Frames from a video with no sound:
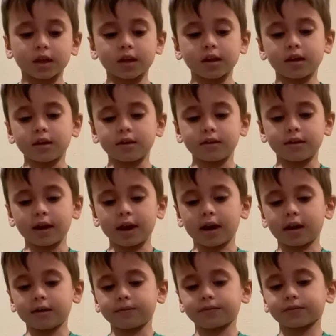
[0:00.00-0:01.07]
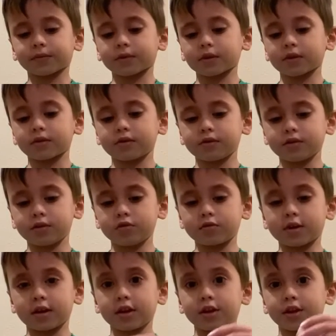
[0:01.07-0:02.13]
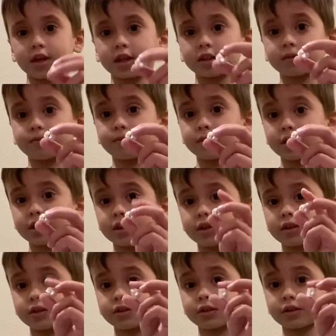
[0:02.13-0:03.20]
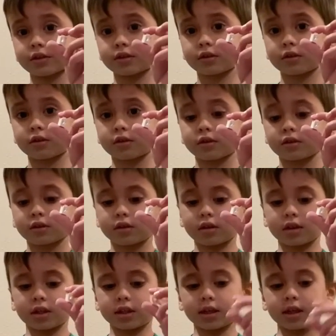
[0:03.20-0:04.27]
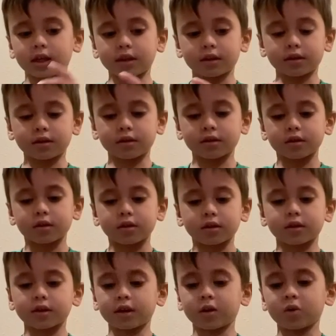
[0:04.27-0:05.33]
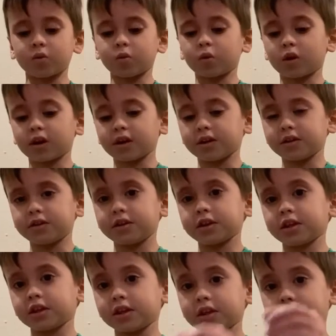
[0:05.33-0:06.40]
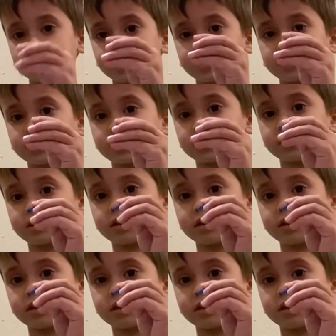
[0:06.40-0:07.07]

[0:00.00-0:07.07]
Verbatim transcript: And then you get this piece, and then get one of these.